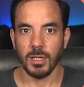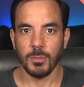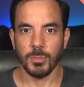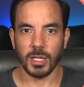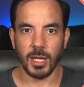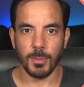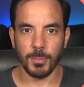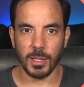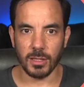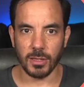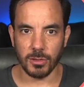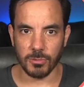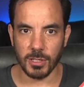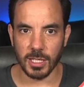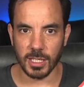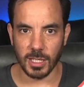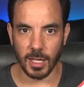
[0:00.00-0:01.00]
But campaign
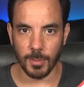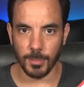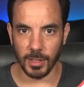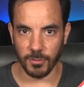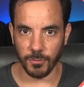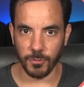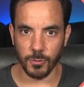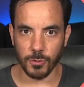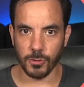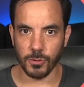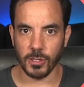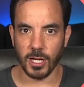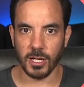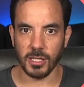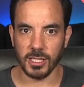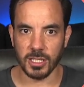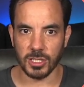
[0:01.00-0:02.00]
three and campaign four
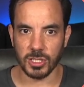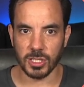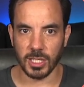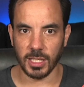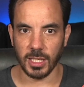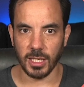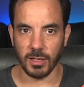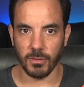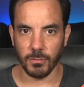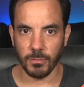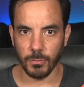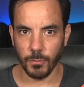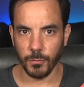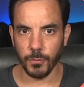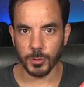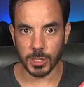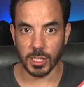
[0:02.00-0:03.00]
are each getting
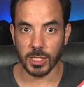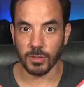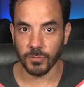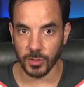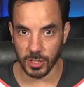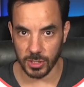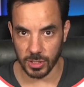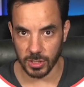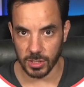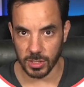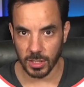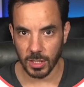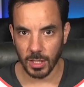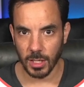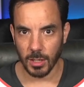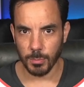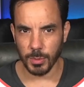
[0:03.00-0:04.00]
forty conversions,
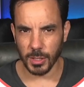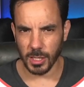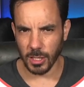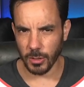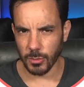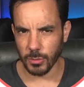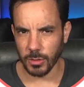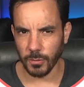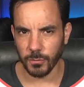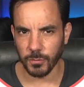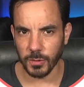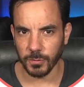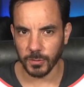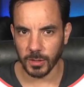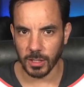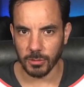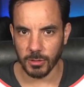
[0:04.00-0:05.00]
below the
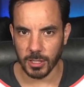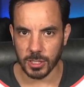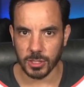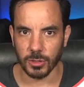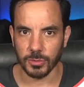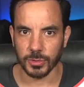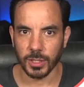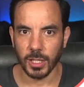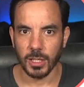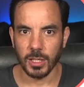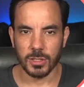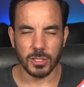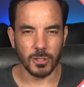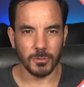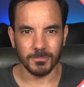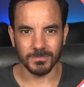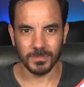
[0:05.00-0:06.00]
fifty threshold,
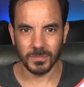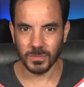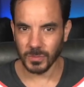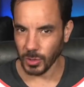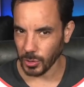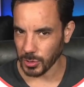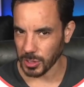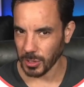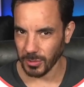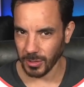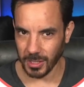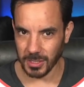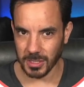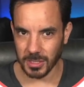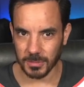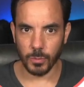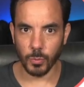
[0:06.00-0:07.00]
so not so nice.